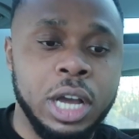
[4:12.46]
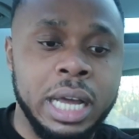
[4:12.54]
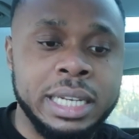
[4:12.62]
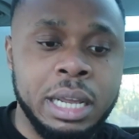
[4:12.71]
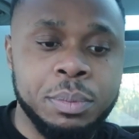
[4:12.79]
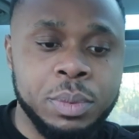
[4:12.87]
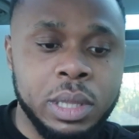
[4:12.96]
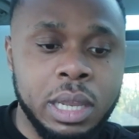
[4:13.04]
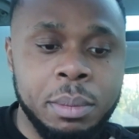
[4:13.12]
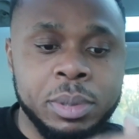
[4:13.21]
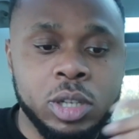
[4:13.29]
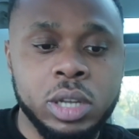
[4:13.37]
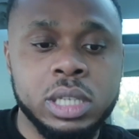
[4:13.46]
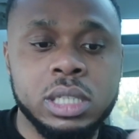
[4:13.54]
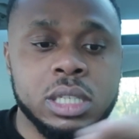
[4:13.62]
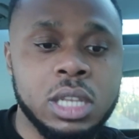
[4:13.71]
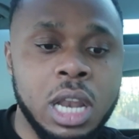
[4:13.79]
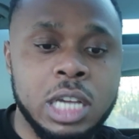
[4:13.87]
And then let me show you, this
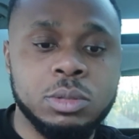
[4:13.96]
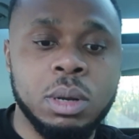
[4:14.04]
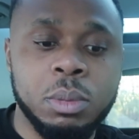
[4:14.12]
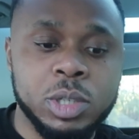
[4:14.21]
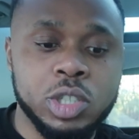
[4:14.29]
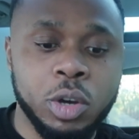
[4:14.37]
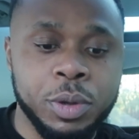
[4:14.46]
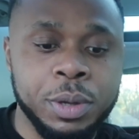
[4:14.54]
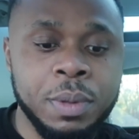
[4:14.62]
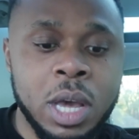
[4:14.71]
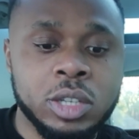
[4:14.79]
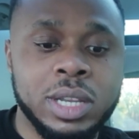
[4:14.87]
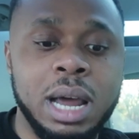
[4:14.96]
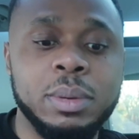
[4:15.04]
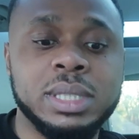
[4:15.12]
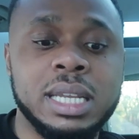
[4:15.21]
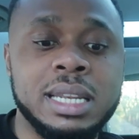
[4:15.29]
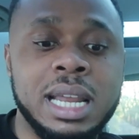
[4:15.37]
is the last one I'm going to show you. So that
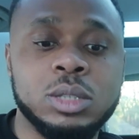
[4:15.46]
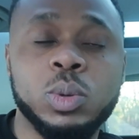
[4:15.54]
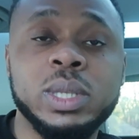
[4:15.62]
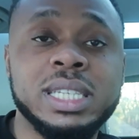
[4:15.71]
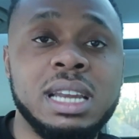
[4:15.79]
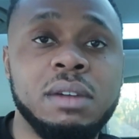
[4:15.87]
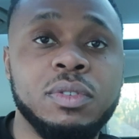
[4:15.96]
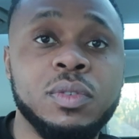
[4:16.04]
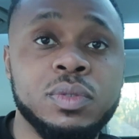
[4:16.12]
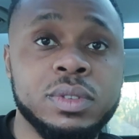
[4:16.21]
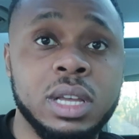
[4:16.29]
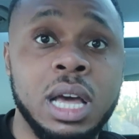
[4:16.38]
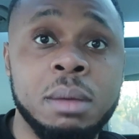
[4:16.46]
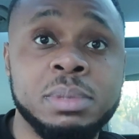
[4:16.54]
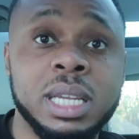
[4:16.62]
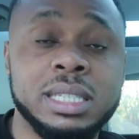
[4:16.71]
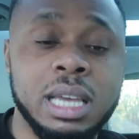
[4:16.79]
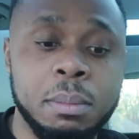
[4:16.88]
was the 29th of
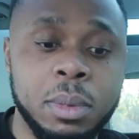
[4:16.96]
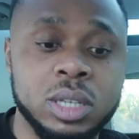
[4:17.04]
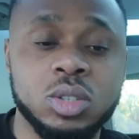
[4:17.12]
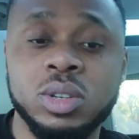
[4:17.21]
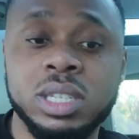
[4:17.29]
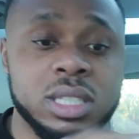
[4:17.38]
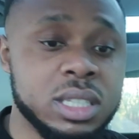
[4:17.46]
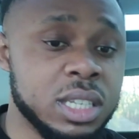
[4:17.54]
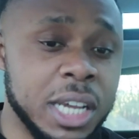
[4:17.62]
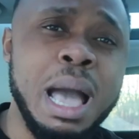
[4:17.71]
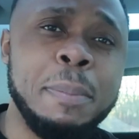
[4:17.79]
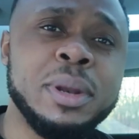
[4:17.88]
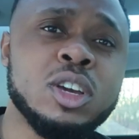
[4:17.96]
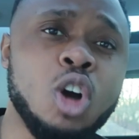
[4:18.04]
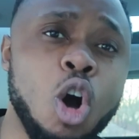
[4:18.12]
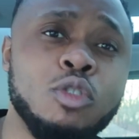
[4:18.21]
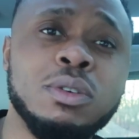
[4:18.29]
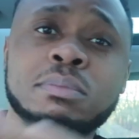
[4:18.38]
September. So this is happening
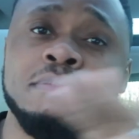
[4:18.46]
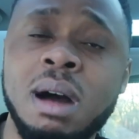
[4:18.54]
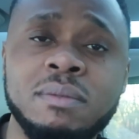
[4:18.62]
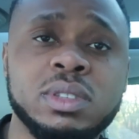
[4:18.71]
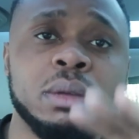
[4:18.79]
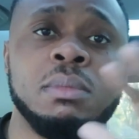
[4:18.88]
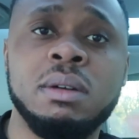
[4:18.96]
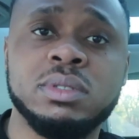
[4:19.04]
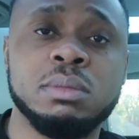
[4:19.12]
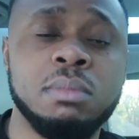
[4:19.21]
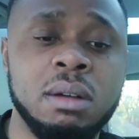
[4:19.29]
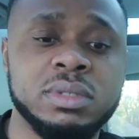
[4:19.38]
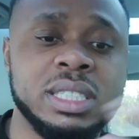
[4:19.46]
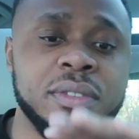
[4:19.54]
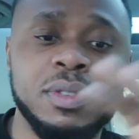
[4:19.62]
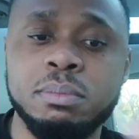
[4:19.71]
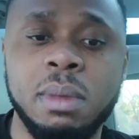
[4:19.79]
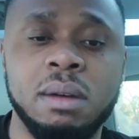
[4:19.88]
over months and months and months,
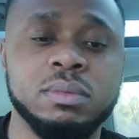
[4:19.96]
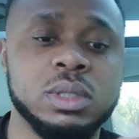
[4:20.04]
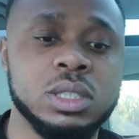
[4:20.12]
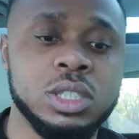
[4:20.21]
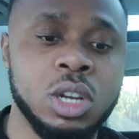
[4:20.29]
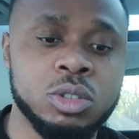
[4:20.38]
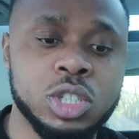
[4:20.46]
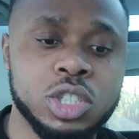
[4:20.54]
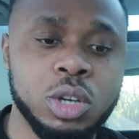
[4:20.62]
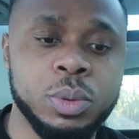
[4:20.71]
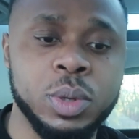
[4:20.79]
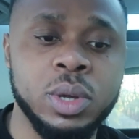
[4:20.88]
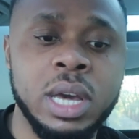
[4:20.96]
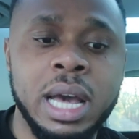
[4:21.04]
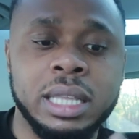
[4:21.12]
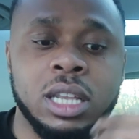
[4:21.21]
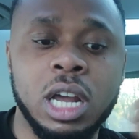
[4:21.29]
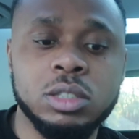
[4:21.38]
different months, you know, just showing you.
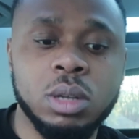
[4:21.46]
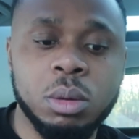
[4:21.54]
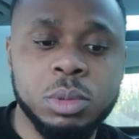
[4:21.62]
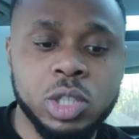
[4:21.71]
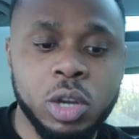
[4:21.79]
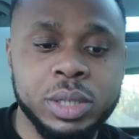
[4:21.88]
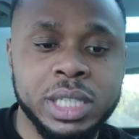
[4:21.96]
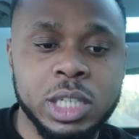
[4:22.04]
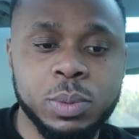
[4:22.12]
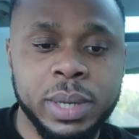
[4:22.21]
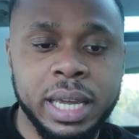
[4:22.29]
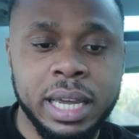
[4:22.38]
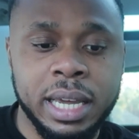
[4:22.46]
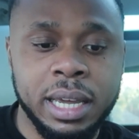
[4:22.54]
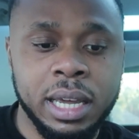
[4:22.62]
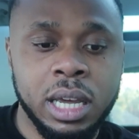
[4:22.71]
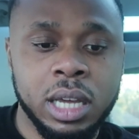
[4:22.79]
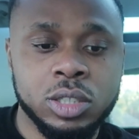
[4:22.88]
The last one I'm going to show you is this one here.
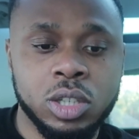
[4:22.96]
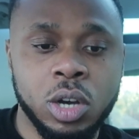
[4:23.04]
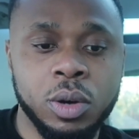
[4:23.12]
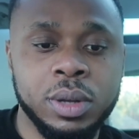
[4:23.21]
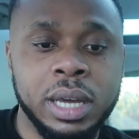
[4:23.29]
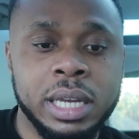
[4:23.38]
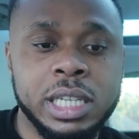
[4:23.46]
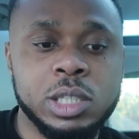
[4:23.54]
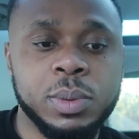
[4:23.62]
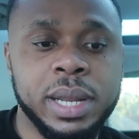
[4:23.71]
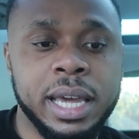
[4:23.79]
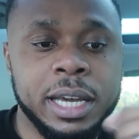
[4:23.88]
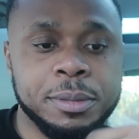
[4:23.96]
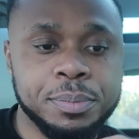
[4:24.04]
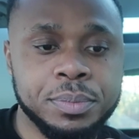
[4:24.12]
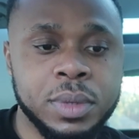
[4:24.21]
So this one here.